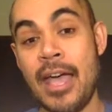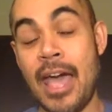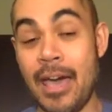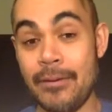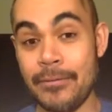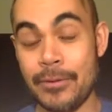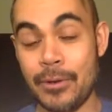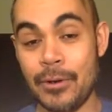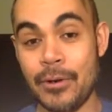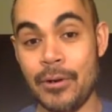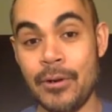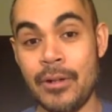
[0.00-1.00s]

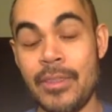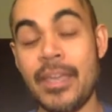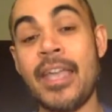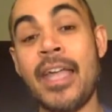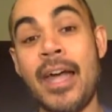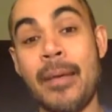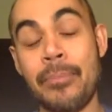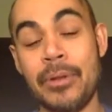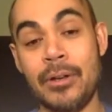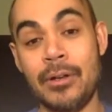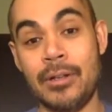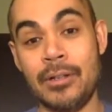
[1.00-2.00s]
after the
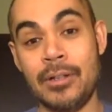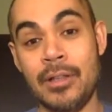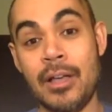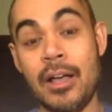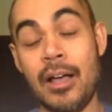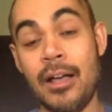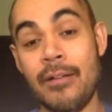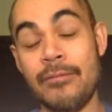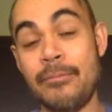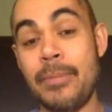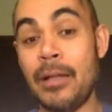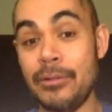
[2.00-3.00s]
capital
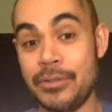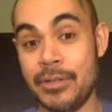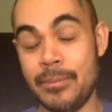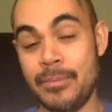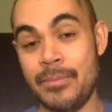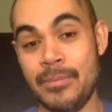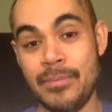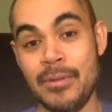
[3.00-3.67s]
of Belgium